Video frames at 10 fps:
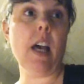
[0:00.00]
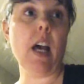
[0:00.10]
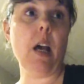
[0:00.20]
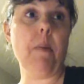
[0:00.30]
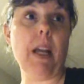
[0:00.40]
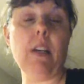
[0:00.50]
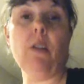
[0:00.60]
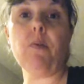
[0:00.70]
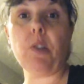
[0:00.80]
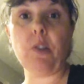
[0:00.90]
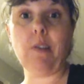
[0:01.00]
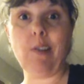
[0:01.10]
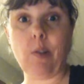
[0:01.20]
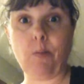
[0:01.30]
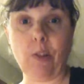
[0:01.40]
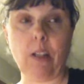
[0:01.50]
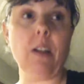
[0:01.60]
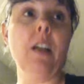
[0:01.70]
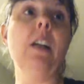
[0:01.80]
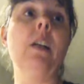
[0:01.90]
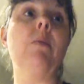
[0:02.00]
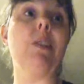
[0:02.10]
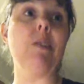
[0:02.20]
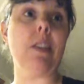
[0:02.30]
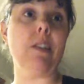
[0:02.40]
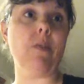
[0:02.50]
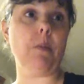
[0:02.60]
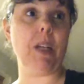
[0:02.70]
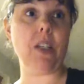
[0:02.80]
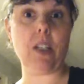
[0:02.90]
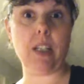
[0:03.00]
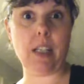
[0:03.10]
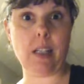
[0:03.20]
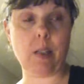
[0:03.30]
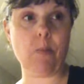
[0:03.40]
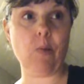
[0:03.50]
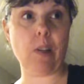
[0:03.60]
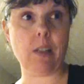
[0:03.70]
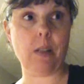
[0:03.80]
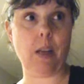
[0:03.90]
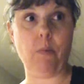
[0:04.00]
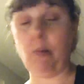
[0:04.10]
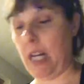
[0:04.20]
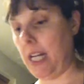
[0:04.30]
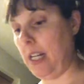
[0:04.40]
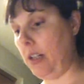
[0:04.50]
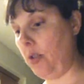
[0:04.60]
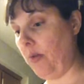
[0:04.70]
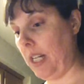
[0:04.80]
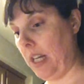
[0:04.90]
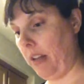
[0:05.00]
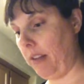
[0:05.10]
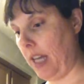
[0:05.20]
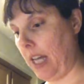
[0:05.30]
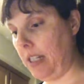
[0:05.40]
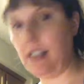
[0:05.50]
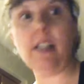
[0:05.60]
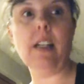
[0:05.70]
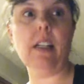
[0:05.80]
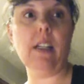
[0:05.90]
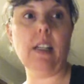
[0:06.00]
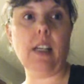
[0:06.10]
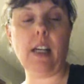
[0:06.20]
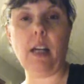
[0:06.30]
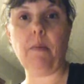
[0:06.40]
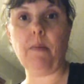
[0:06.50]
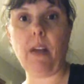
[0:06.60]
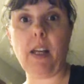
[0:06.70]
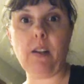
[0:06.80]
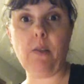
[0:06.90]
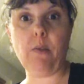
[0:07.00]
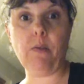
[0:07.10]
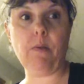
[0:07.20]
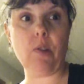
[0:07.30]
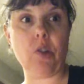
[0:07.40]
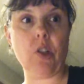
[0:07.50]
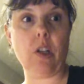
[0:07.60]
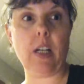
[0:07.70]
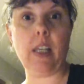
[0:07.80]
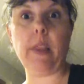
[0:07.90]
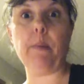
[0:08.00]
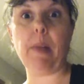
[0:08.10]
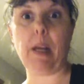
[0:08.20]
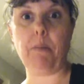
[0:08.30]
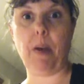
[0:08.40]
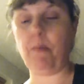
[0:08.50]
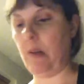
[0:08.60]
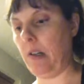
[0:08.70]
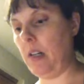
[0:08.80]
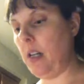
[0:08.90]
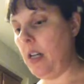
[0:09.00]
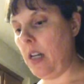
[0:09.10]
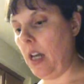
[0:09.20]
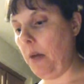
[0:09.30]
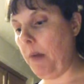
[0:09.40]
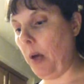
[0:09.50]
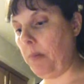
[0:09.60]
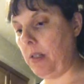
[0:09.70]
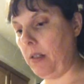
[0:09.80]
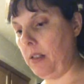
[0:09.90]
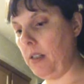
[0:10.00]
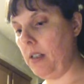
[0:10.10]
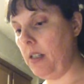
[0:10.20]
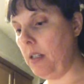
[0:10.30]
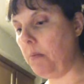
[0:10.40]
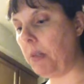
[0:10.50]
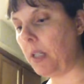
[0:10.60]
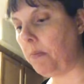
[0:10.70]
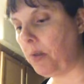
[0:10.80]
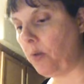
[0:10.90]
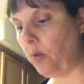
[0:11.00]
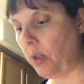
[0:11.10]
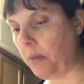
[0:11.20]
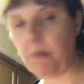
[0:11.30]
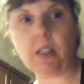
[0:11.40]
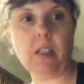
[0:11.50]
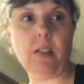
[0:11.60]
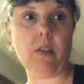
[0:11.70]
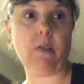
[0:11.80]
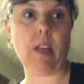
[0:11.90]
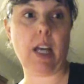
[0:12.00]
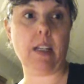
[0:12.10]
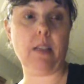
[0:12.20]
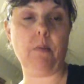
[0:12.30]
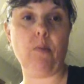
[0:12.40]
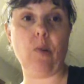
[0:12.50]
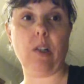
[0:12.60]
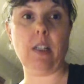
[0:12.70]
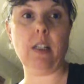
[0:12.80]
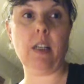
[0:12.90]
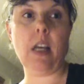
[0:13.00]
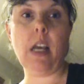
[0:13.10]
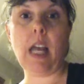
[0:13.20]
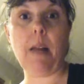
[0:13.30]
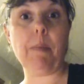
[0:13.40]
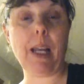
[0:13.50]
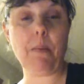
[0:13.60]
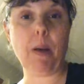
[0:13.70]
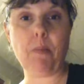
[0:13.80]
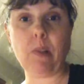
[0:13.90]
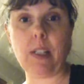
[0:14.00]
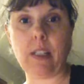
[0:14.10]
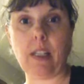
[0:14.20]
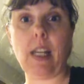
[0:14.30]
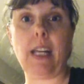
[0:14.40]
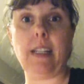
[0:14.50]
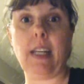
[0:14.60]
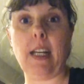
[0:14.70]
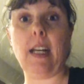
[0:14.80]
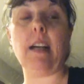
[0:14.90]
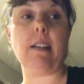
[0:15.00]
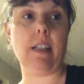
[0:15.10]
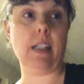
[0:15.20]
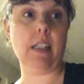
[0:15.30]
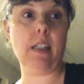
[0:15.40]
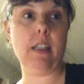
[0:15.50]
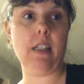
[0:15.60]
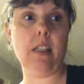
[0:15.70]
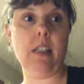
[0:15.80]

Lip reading: I know for sure the turmeric reduces inflammation and it supports brain and joint health. That I knew for sure. And then the black pepper helps it be absorbed, so that is important. And black pepper is an antioxidant.